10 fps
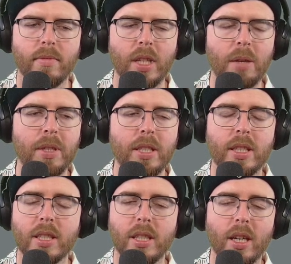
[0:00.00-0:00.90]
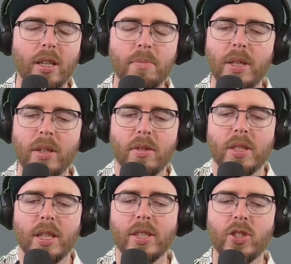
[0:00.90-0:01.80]
I mean, the guitar and piano is a
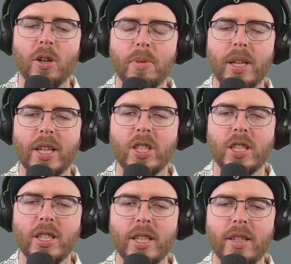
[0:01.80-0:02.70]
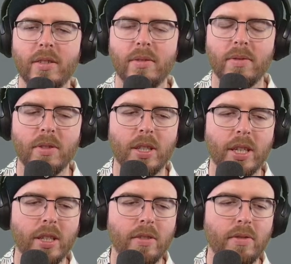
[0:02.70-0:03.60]
nice combination there. Very kind
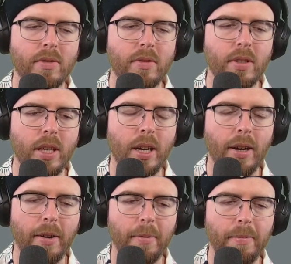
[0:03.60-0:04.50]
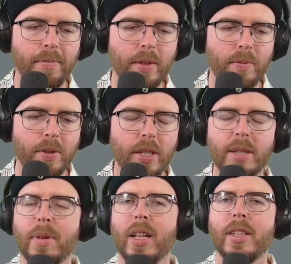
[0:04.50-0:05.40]
of friendly
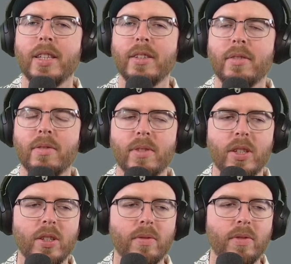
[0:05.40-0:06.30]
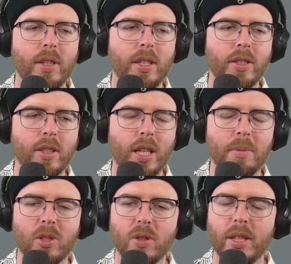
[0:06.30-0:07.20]
melody, friendly sort of
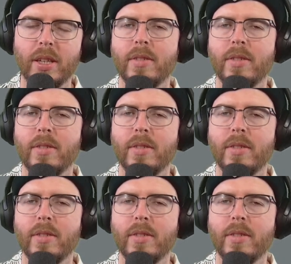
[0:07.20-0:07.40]
chemistry there.